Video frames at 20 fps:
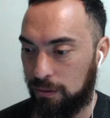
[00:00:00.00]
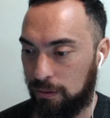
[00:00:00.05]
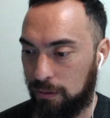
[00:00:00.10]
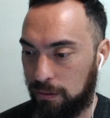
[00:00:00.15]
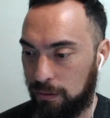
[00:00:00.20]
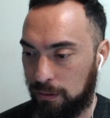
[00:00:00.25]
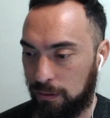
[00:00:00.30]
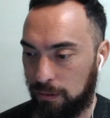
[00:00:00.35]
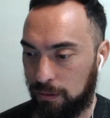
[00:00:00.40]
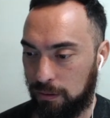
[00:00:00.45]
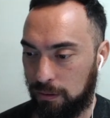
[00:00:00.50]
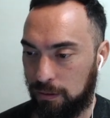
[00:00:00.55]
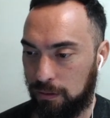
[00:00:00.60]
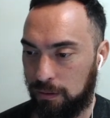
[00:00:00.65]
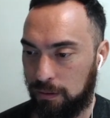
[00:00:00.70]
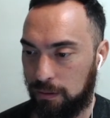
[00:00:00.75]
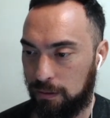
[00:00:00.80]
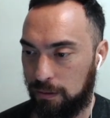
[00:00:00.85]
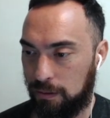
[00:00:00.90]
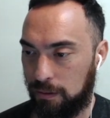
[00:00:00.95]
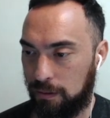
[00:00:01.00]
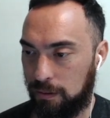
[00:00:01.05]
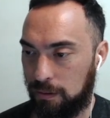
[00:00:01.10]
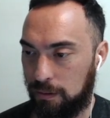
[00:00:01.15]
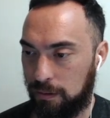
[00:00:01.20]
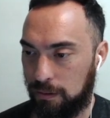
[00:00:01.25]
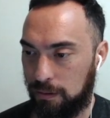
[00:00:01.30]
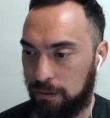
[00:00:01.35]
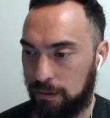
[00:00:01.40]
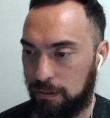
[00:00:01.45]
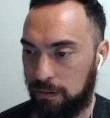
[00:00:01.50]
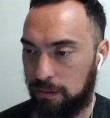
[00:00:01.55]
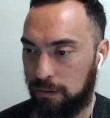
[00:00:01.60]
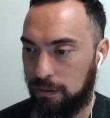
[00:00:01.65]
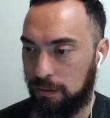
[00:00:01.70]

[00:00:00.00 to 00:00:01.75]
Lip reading: No one is speaking in this clip.